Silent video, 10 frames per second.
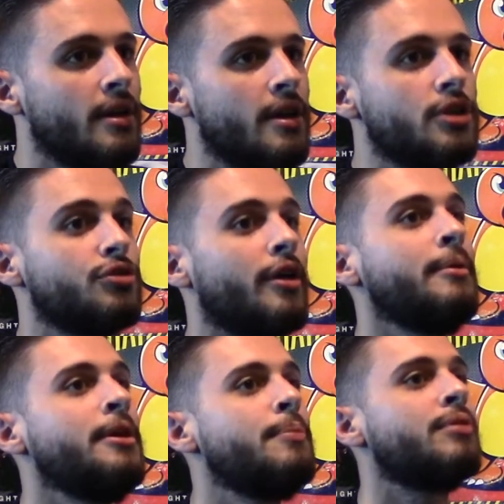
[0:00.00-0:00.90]

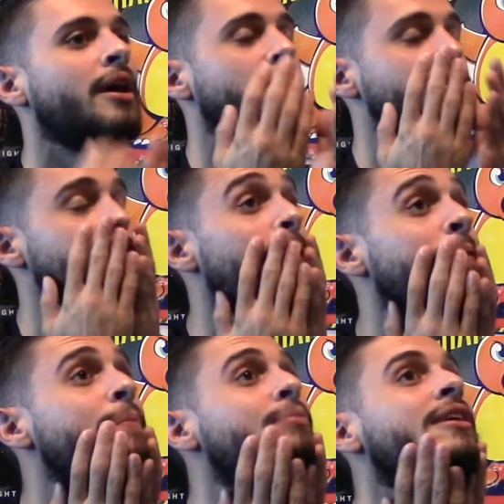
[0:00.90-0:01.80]
Celebrity
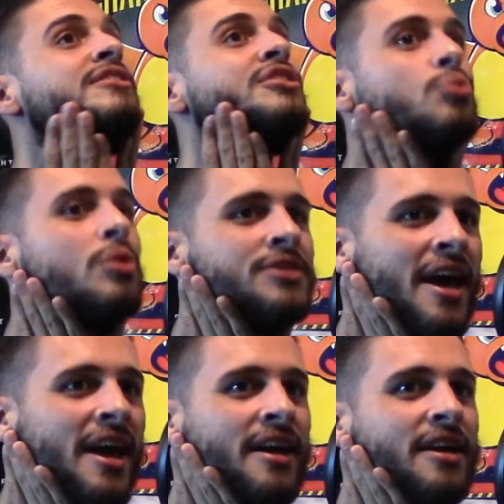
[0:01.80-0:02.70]
Apprentice was
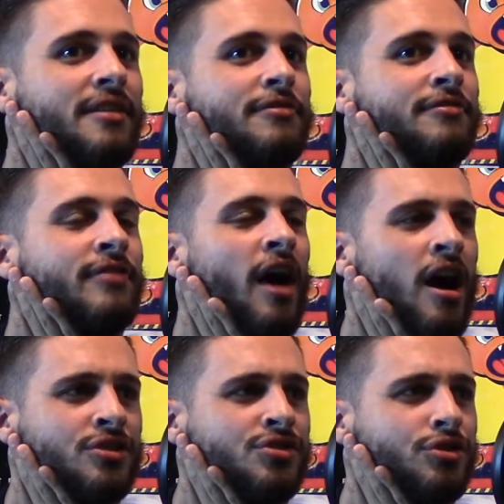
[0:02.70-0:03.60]
a
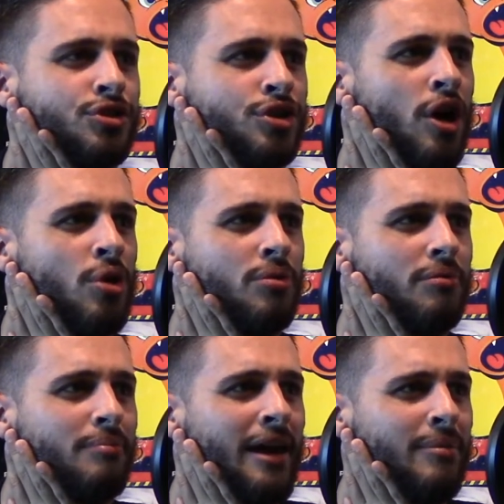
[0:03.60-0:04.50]
Fox show,
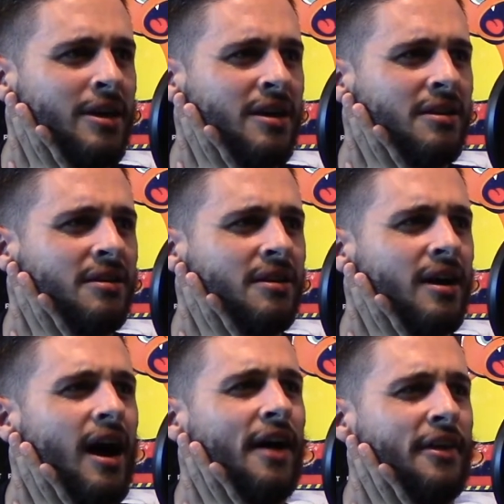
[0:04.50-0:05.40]
maybe?
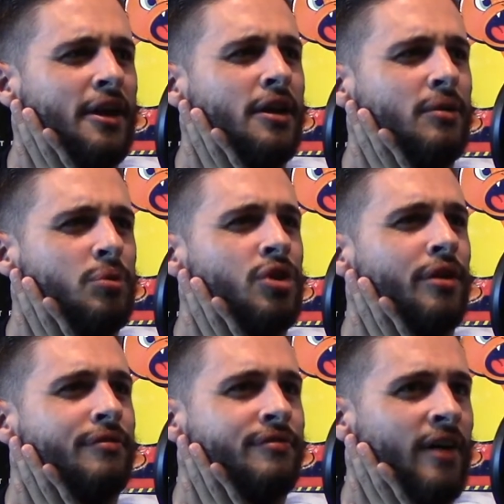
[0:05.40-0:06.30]
I think it was on
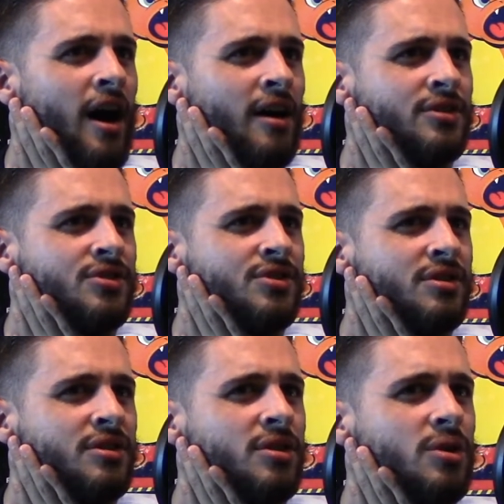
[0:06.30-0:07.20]
Fox
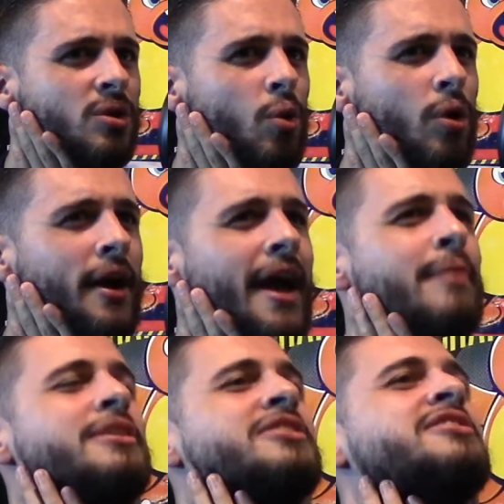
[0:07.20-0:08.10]
or
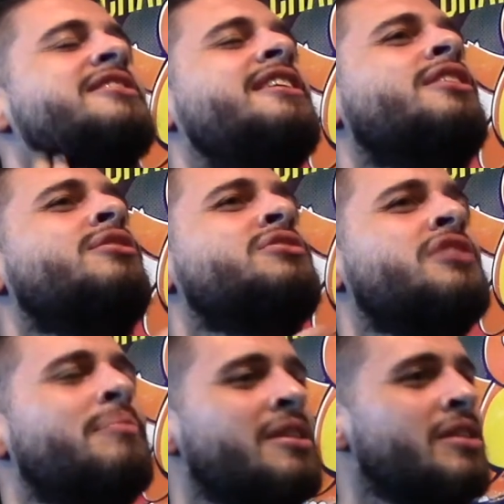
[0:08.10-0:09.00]
NBC or
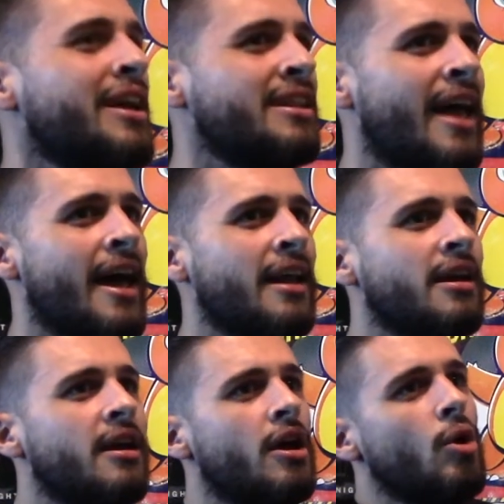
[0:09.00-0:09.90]
something like that.
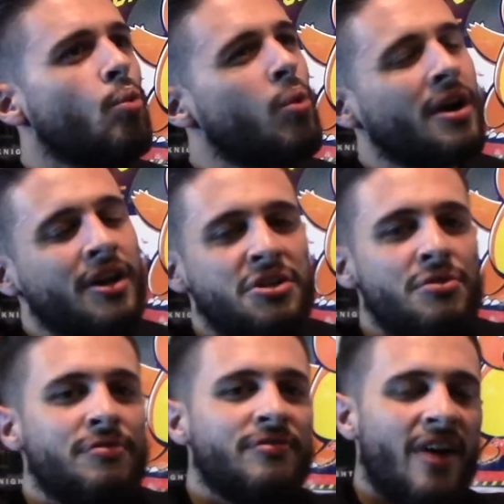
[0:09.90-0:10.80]
Where could you
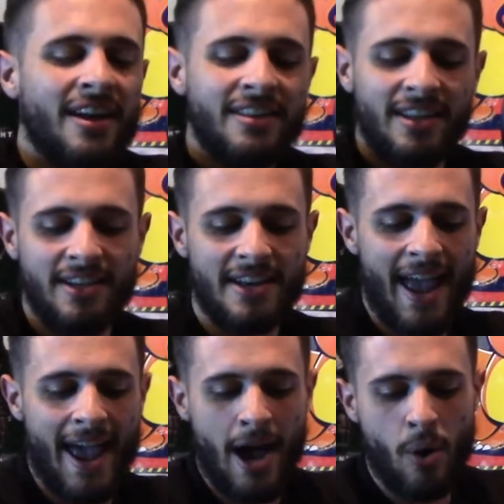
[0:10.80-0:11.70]
find it now?